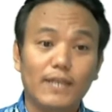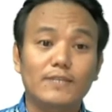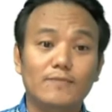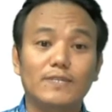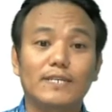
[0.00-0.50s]

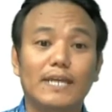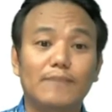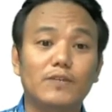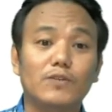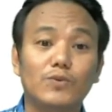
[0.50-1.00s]
is
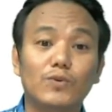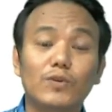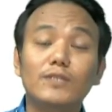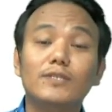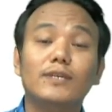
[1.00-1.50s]
adapted to
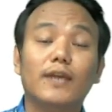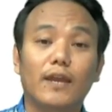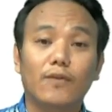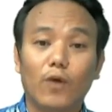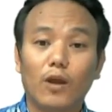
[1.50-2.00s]
its
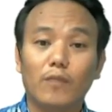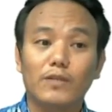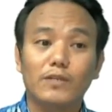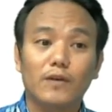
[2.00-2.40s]
environment,